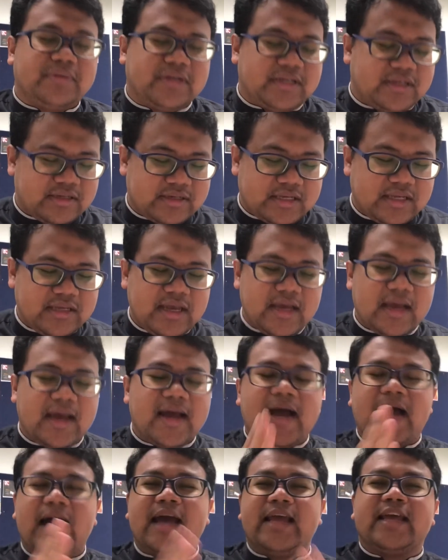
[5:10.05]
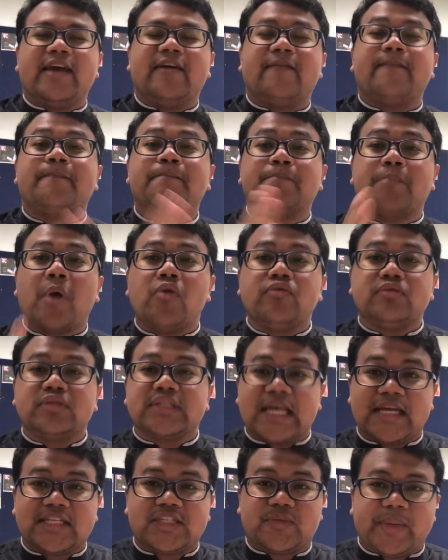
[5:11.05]
Okay, I have most
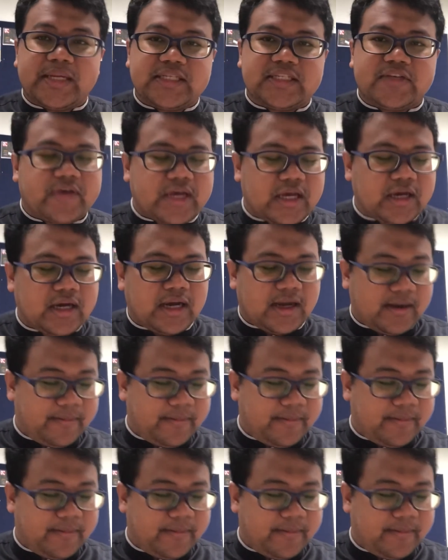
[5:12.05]
expensive car.